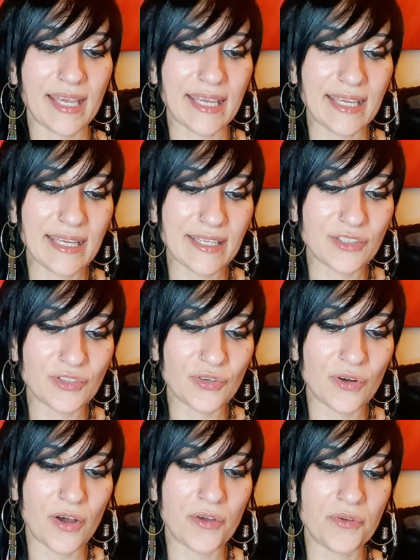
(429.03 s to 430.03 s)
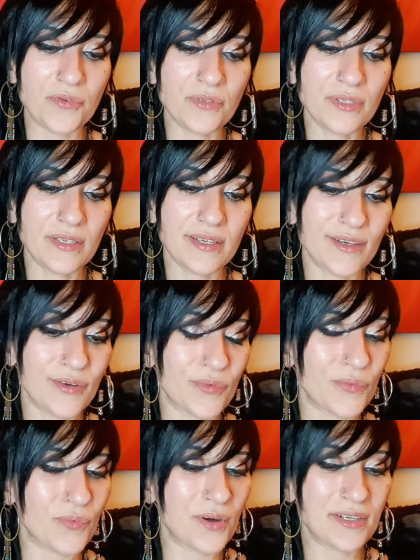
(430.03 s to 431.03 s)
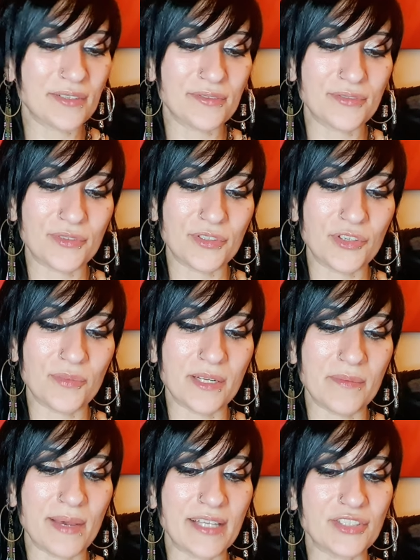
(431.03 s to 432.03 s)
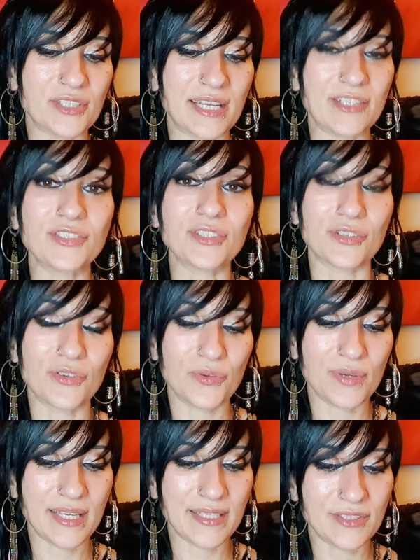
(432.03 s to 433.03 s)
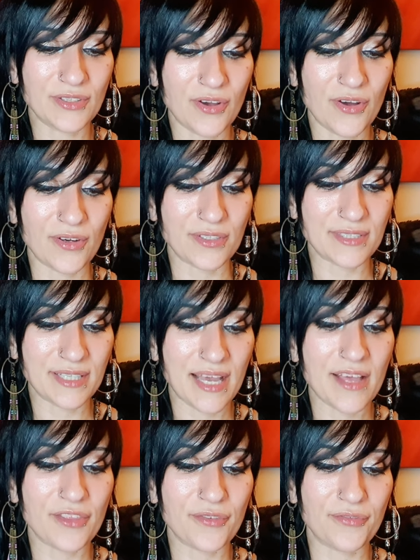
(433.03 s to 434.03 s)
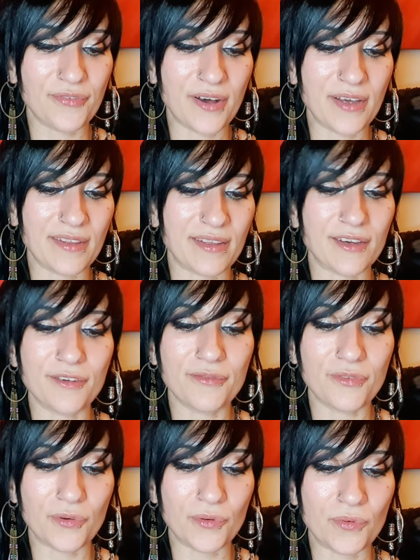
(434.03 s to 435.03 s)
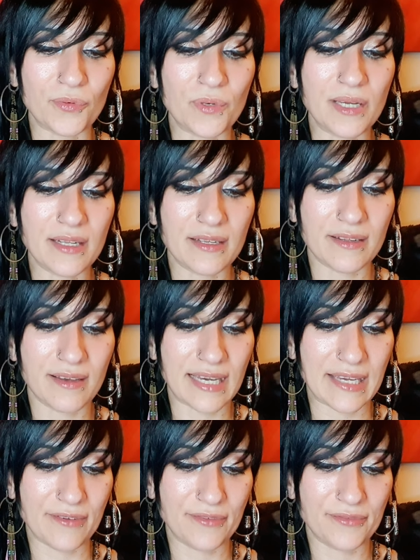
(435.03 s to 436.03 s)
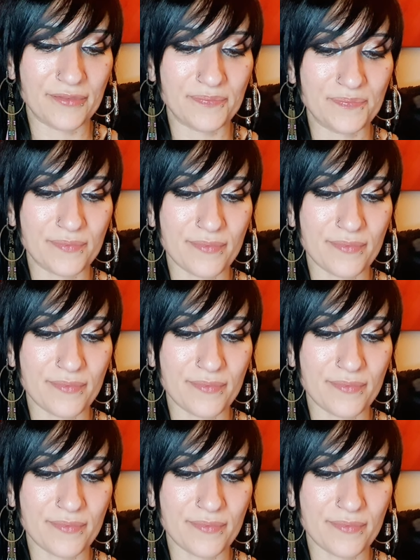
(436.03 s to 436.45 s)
He is your own wonderful human imagination, who is God, the Father of all life.